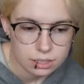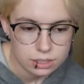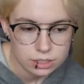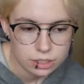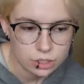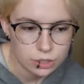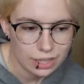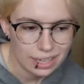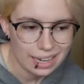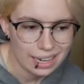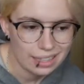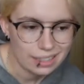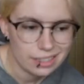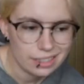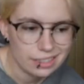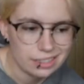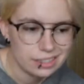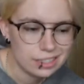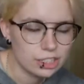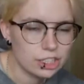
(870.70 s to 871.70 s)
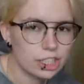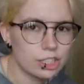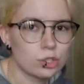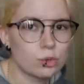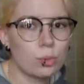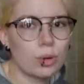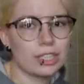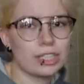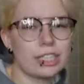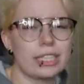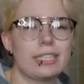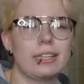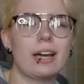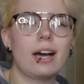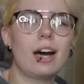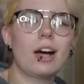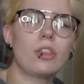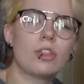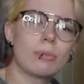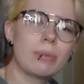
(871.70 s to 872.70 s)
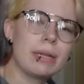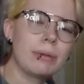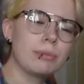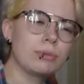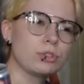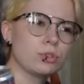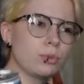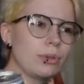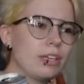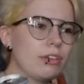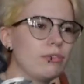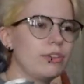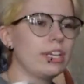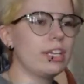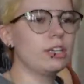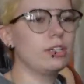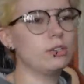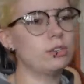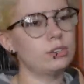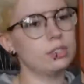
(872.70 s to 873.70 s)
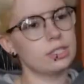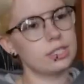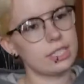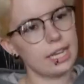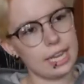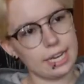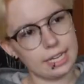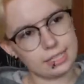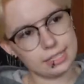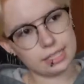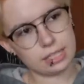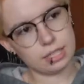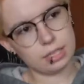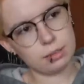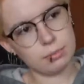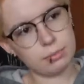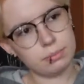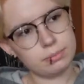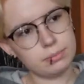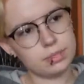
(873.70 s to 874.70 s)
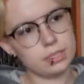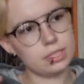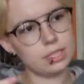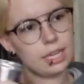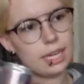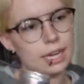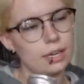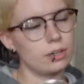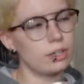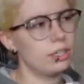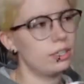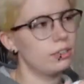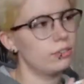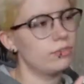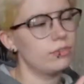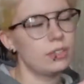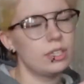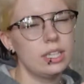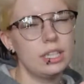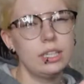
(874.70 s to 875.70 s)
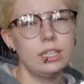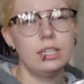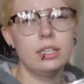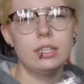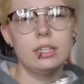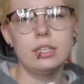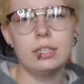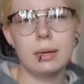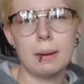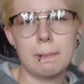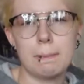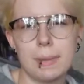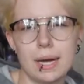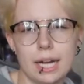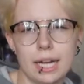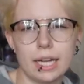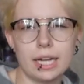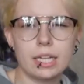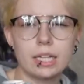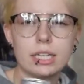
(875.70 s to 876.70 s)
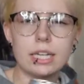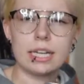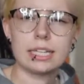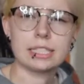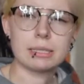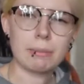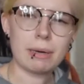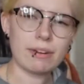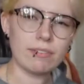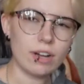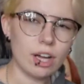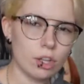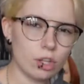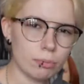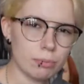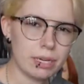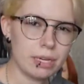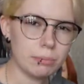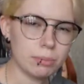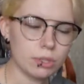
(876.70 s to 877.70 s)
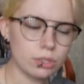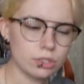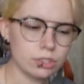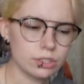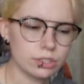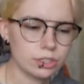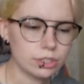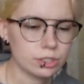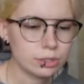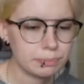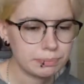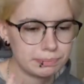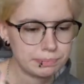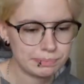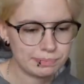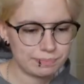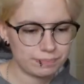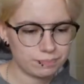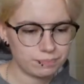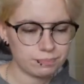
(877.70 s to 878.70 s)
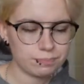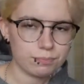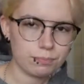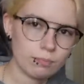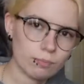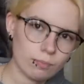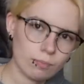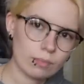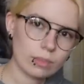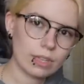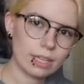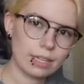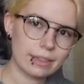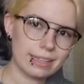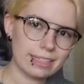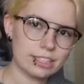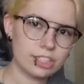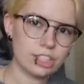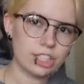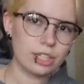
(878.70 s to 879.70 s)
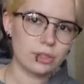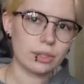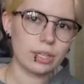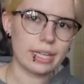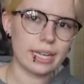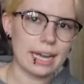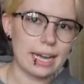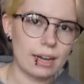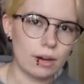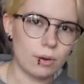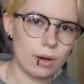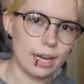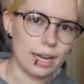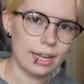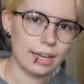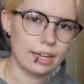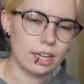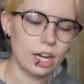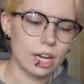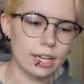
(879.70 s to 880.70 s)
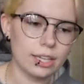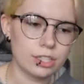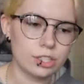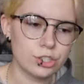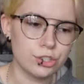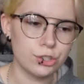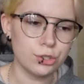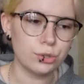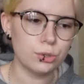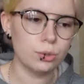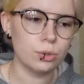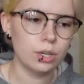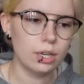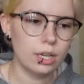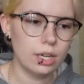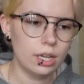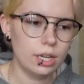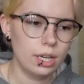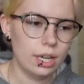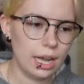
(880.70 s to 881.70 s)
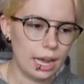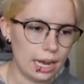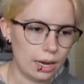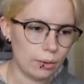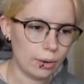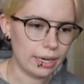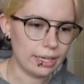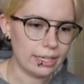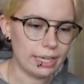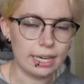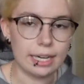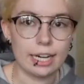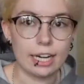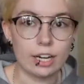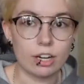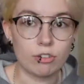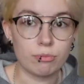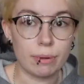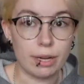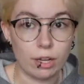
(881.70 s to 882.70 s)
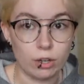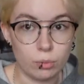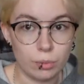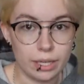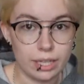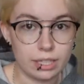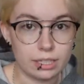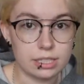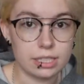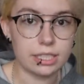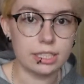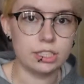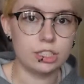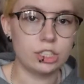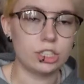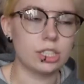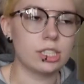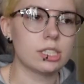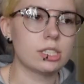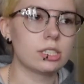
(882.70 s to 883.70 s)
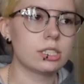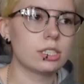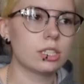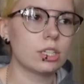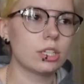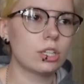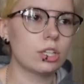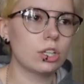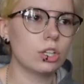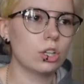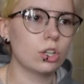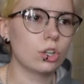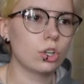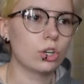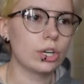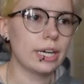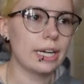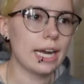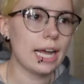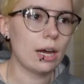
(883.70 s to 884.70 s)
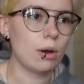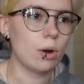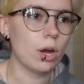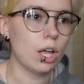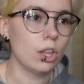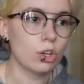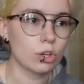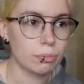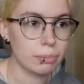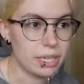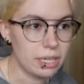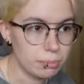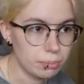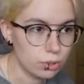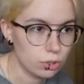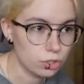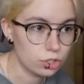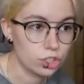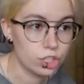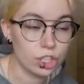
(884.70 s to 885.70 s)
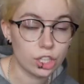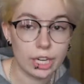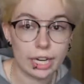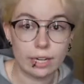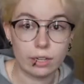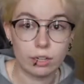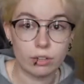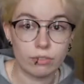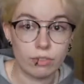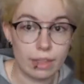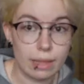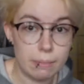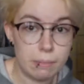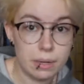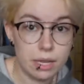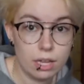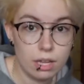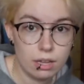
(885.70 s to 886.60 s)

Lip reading: So I highly suggest watching other people's wig videos, take some out of mine, take some out of other people's. That's generally how I got to how I take care of my own wigs, is just learning how other people took care of them